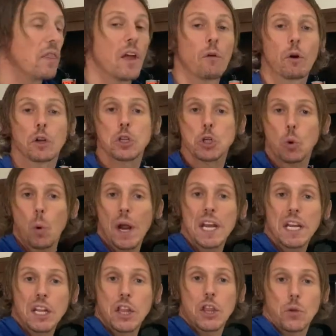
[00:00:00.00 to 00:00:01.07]
there are
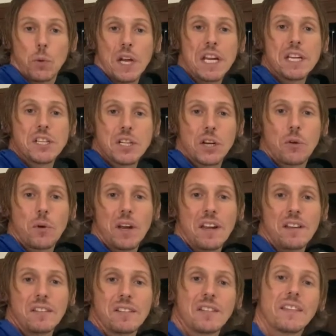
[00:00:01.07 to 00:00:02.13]
23
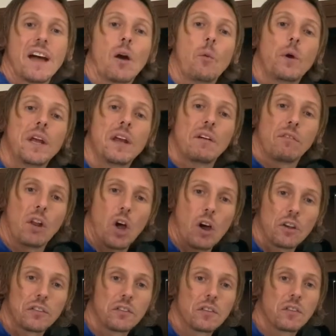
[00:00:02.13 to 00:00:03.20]
degrees that we have
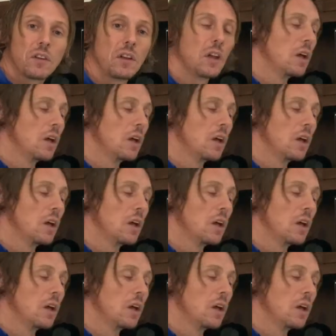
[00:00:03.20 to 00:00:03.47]
lost.